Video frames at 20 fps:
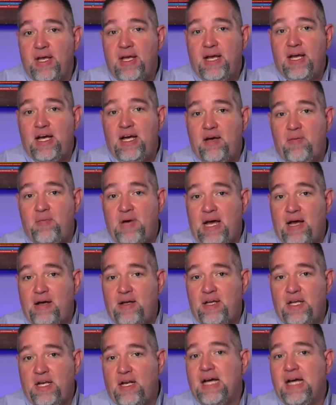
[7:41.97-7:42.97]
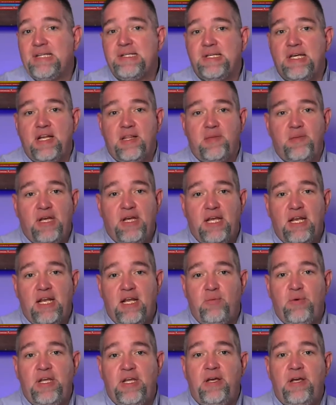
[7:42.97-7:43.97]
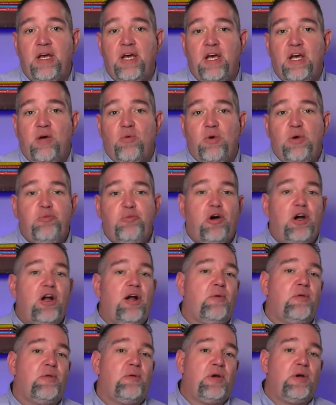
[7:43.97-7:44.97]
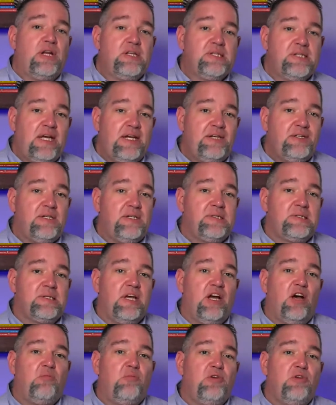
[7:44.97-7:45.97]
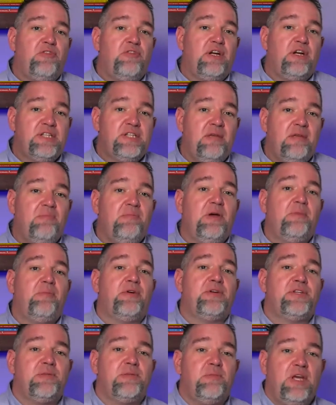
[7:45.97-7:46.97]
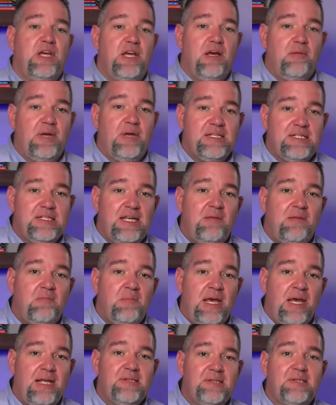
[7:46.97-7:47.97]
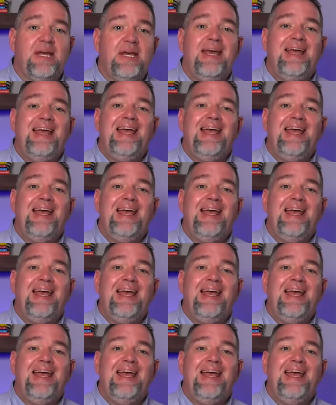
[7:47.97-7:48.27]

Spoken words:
I said at the beginning, we partner with organizations to help move their team members to becoming teammates.